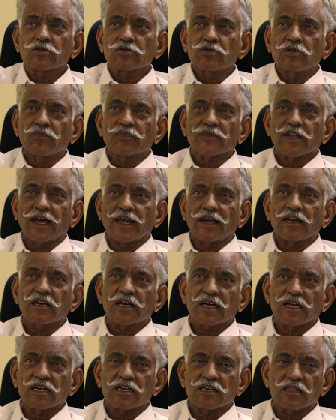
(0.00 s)
to
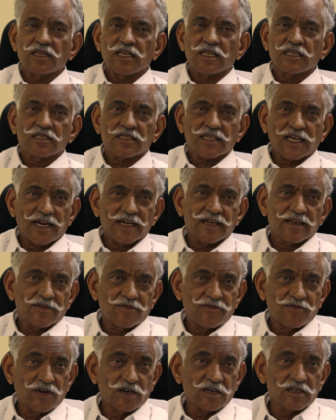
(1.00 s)
allocate this kind
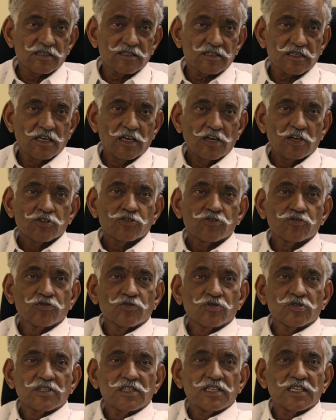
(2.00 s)
of funds
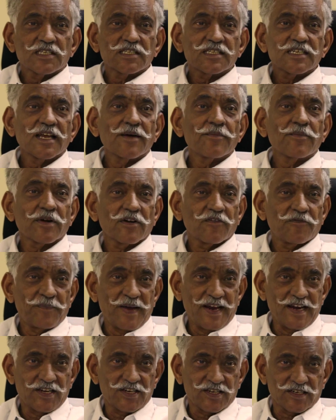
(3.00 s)
to this number of
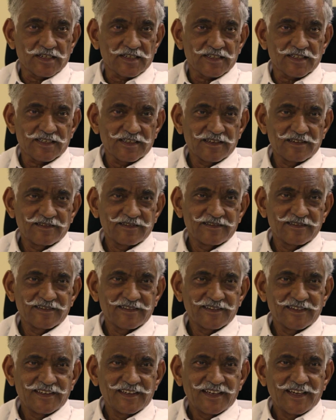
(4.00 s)
patients.
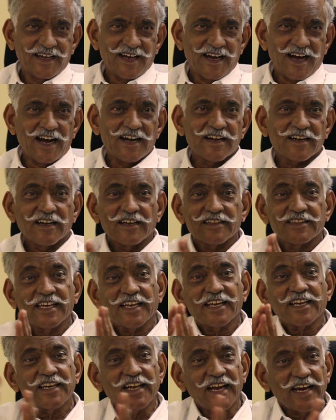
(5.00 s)
And they
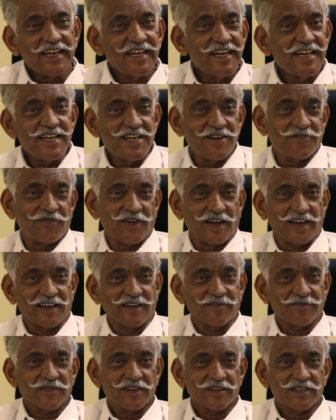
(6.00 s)
can identify.
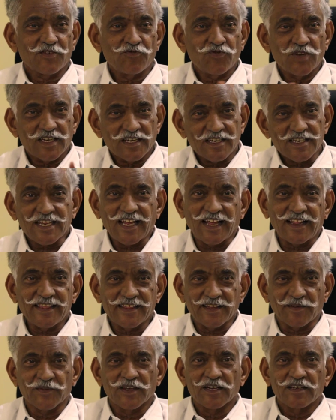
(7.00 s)
See, we can tell
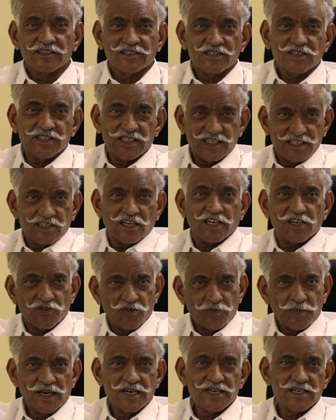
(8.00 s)
them, so these are
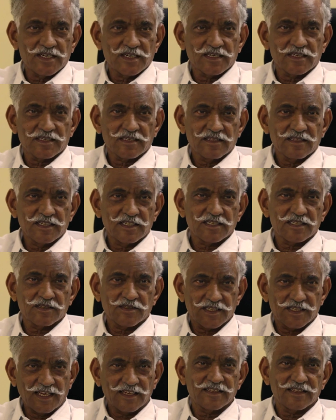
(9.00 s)
your patients, this
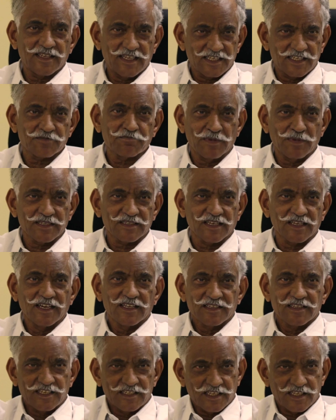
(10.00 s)
is done this month,
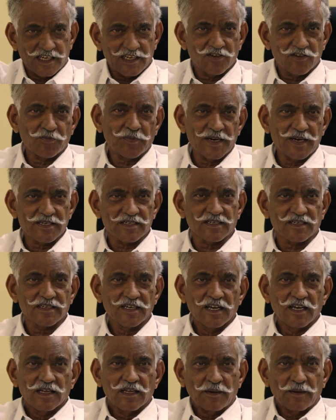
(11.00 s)
these are your patients.
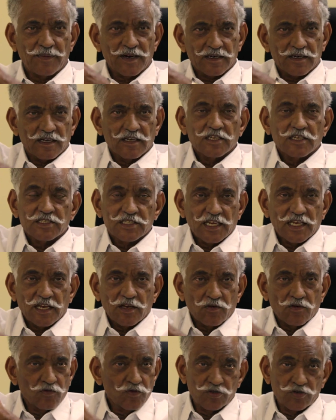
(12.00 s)
But
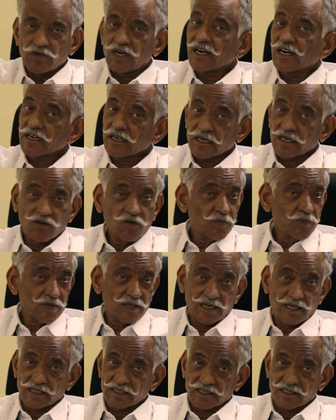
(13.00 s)
say, we do 100 open
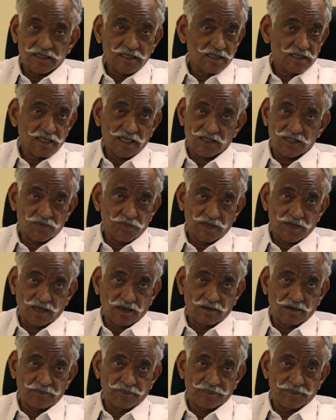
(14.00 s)
hearts in this hospital.